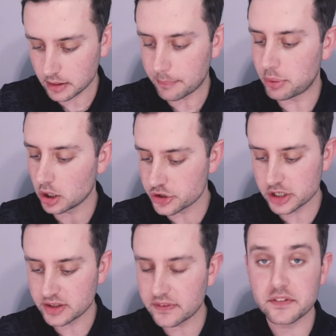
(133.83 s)

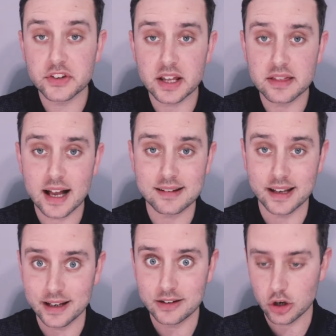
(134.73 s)
Apologies if I've said that
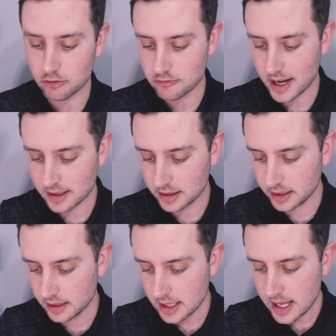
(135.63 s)

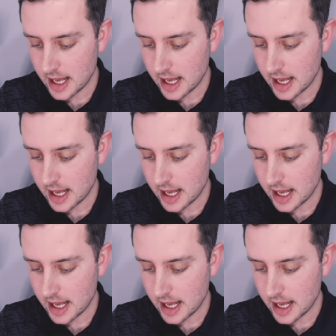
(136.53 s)
incorrectly.